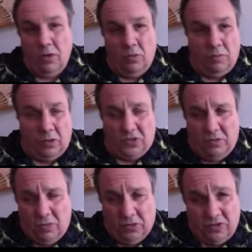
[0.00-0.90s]
Well,
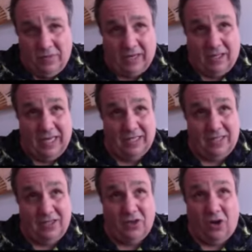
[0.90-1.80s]
most of my
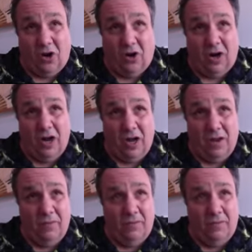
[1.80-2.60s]
classes are